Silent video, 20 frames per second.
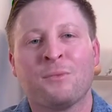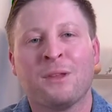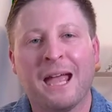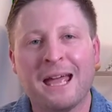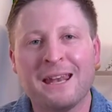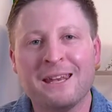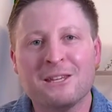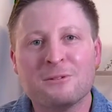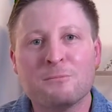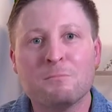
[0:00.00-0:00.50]

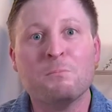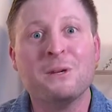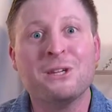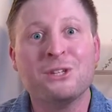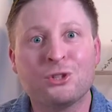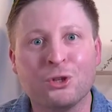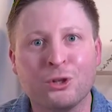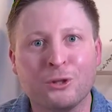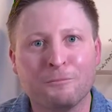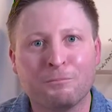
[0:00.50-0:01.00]
and his
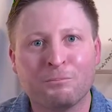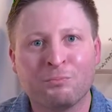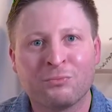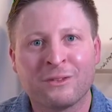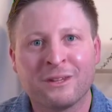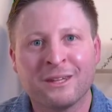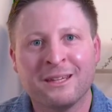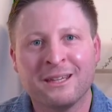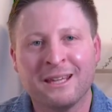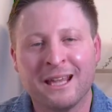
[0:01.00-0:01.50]
mission
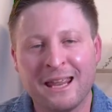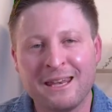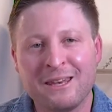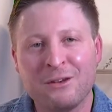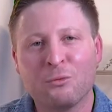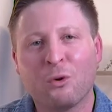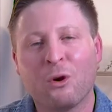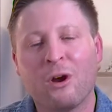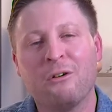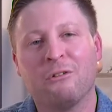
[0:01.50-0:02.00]
and
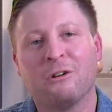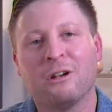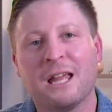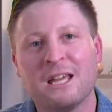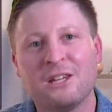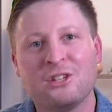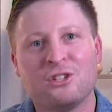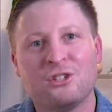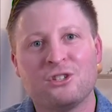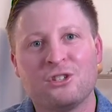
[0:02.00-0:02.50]
in right
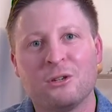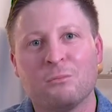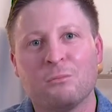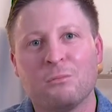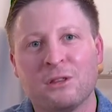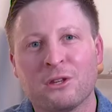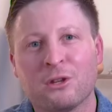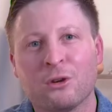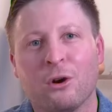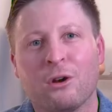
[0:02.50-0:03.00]
relationship
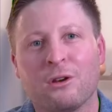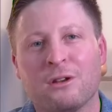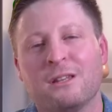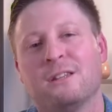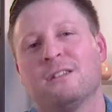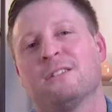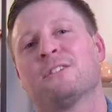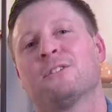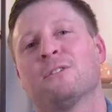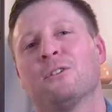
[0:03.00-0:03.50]
with God. And
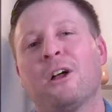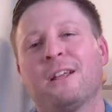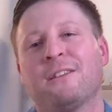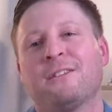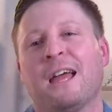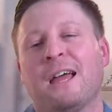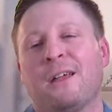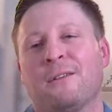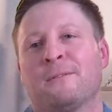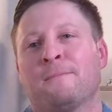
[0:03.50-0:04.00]
it's like
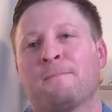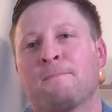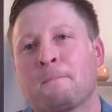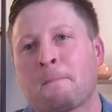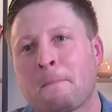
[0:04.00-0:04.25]
that